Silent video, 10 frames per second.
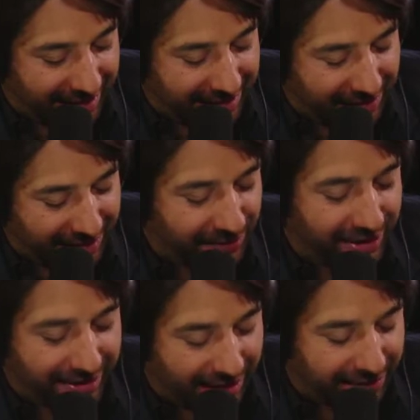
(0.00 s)
So in
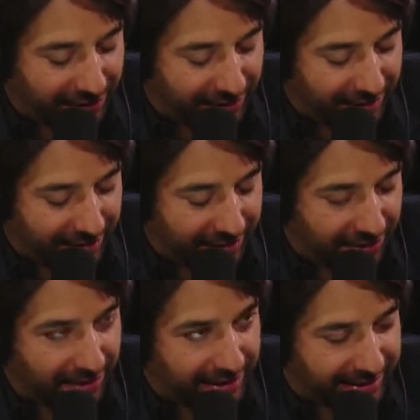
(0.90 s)
real life, you're you're in
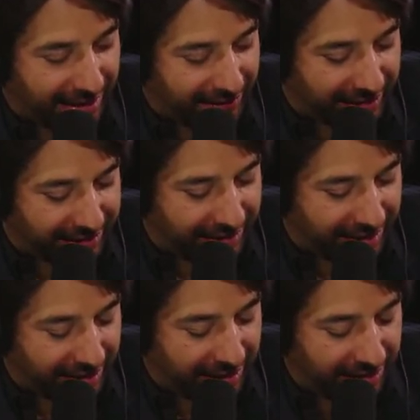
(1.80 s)
your early seventies.
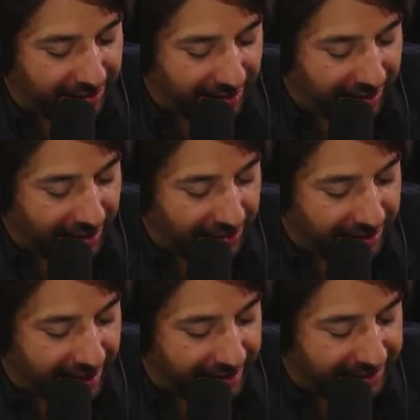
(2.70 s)
Uh, uh, you're a lot younger
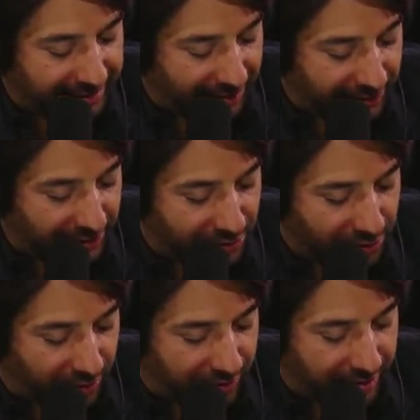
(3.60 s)
than eighty-seven years
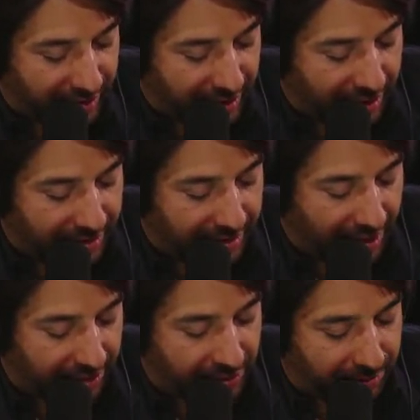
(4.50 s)
old. Yeah. The
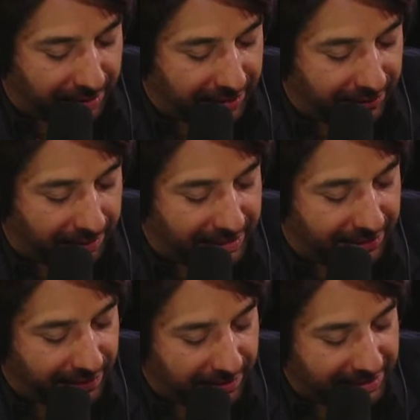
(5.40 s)
character you play in the film, but the
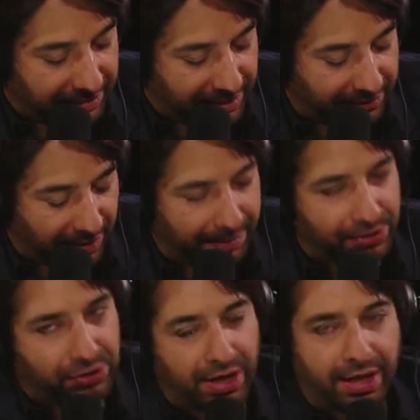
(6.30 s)
film is is very
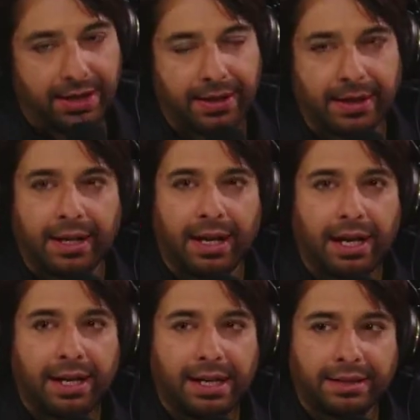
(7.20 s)
much uh,
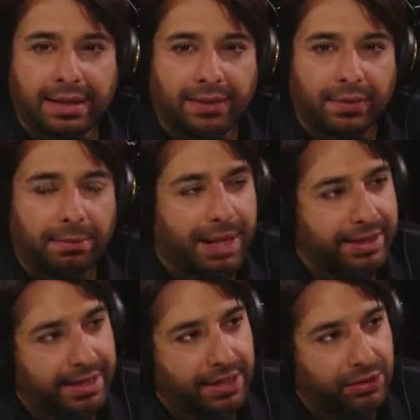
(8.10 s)
is kind of a
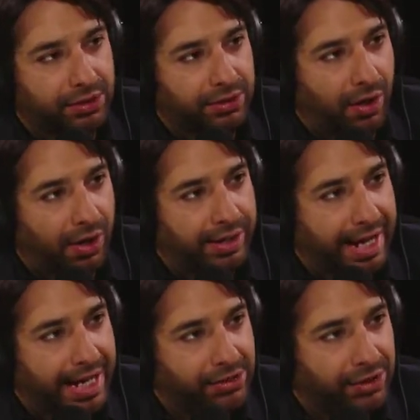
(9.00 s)
meditation on
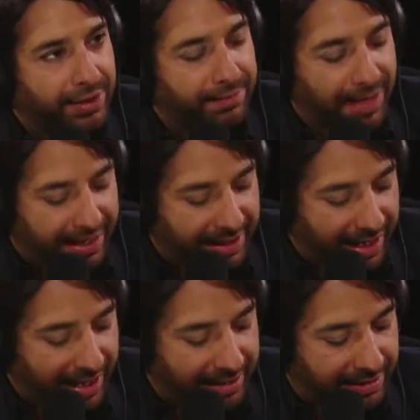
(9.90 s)
aging mm -hmm. and
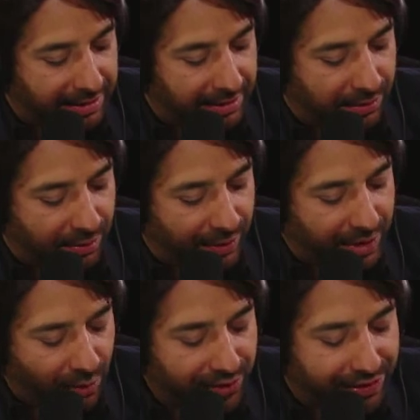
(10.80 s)
and we
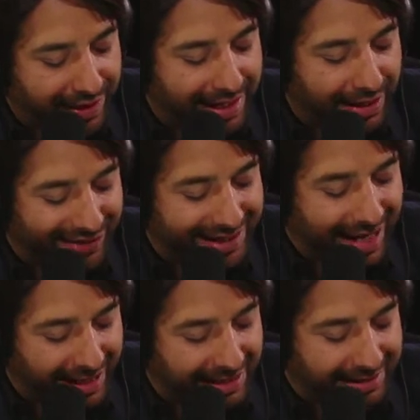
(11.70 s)
don't think of an
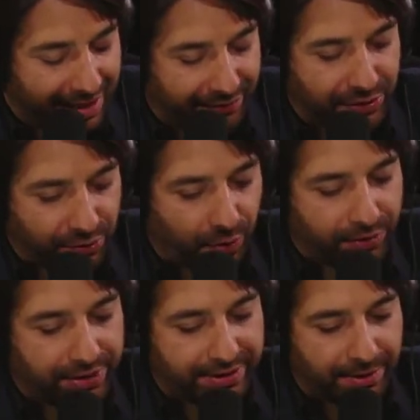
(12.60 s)
87 year
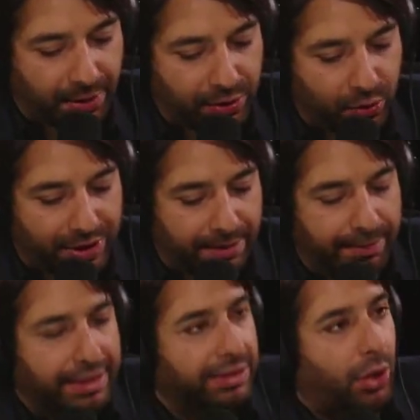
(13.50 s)
old as someone who can
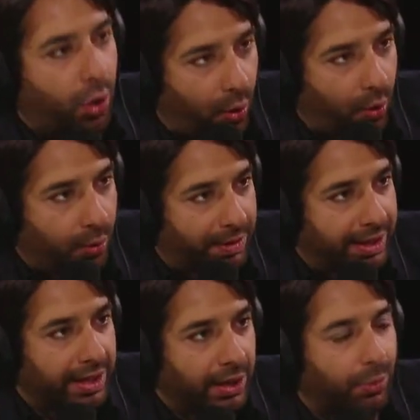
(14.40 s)
build a home
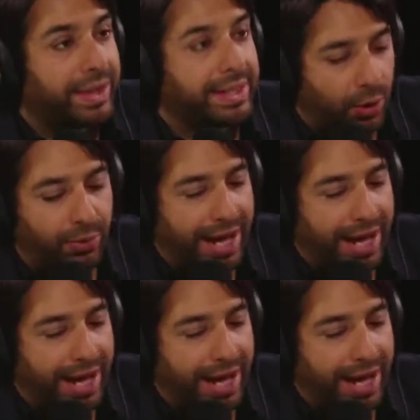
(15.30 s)
with his own